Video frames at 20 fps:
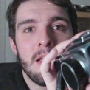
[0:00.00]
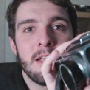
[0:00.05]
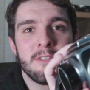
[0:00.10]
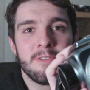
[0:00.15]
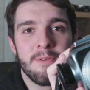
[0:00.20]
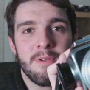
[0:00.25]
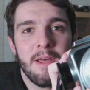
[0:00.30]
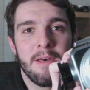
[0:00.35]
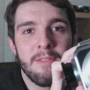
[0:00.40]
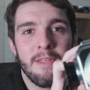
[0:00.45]

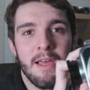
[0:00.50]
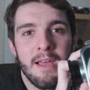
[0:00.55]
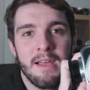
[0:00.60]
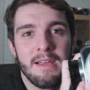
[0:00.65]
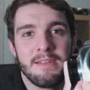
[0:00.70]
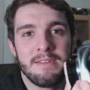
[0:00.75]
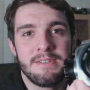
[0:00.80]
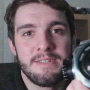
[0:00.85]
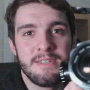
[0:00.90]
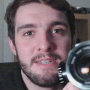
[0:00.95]
So now
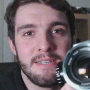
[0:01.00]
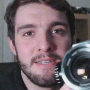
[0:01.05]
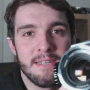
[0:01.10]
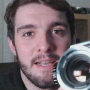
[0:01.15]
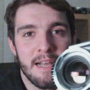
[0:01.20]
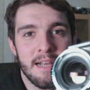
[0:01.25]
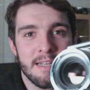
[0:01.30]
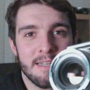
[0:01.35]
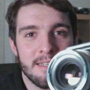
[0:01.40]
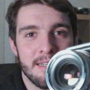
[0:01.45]
that
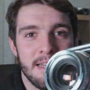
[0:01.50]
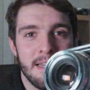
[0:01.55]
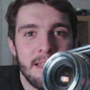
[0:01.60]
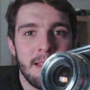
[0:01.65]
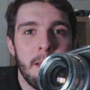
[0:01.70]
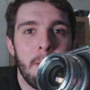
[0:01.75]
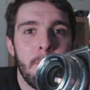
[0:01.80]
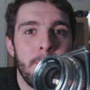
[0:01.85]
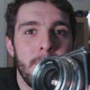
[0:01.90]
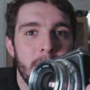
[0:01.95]
she's
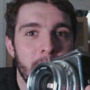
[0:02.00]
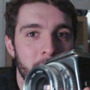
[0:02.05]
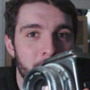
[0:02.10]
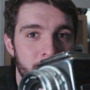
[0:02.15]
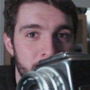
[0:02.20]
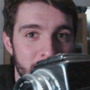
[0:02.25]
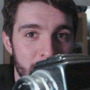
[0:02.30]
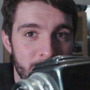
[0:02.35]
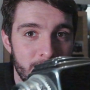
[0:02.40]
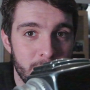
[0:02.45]
actually back
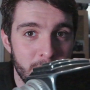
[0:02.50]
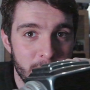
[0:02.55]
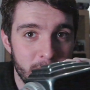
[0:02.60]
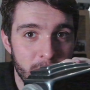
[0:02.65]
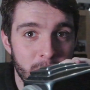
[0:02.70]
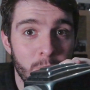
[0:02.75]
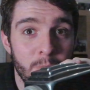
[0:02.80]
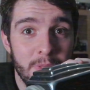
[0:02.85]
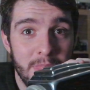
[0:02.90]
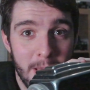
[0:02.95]
up and
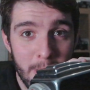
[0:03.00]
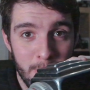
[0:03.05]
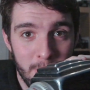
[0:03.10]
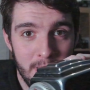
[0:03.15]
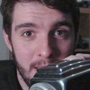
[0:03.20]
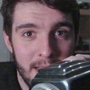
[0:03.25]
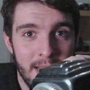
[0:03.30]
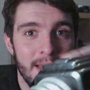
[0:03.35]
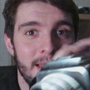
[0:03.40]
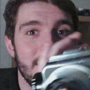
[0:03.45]
running
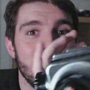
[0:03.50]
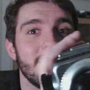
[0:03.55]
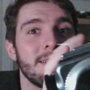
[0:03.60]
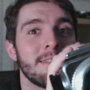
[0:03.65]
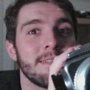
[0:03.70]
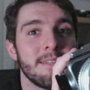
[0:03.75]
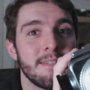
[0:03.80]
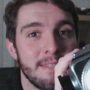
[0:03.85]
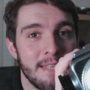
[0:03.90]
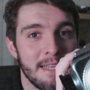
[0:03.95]
without light
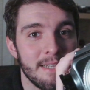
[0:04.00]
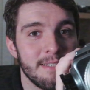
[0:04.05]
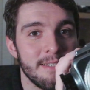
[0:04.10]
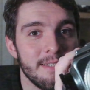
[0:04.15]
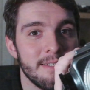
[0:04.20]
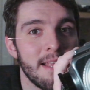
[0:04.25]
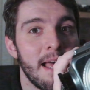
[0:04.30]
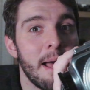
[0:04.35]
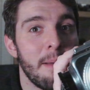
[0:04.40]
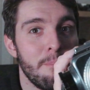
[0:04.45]
leaks,
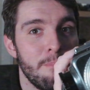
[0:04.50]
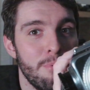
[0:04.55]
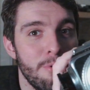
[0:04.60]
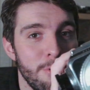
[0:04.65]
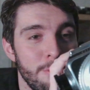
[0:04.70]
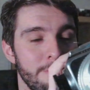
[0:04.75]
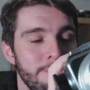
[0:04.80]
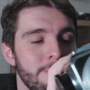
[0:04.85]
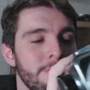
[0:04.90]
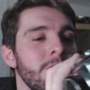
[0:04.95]
tested and
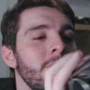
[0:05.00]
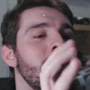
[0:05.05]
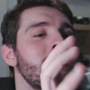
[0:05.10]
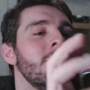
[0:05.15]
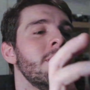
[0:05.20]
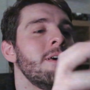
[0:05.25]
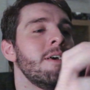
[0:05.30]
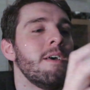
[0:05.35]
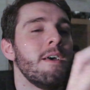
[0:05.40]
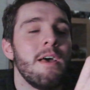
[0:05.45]
proven,
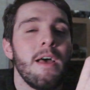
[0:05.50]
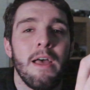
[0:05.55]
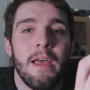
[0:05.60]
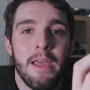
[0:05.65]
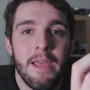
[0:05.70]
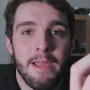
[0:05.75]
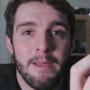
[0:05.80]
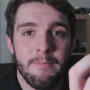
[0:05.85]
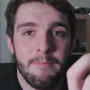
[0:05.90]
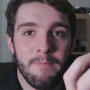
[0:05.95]

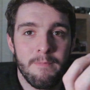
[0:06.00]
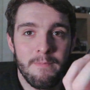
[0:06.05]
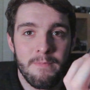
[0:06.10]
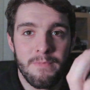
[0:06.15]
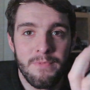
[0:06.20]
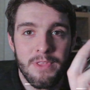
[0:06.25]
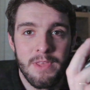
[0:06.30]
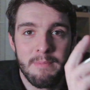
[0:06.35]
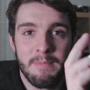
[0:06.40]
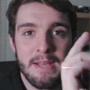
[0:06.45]

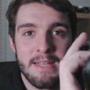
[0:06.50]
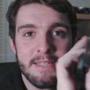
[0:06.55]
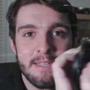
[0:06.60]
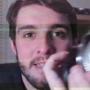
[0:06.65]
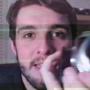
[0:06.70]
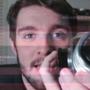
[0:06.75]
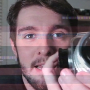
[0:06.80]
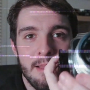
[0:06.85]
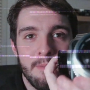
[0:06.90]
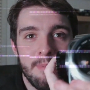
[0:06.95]
you might see a